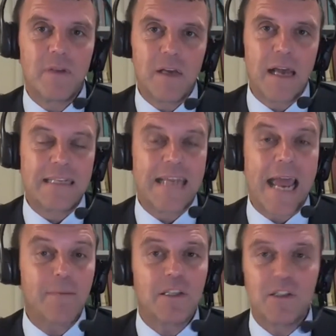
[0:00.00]

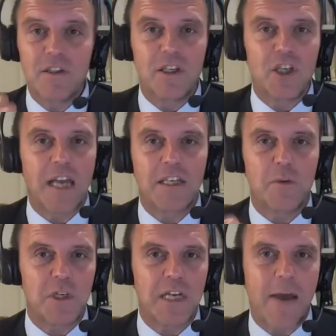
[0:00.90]
adapting to the changes
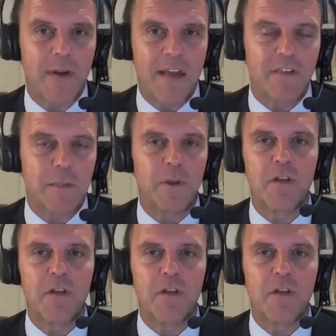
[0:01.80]
which are now inevitable.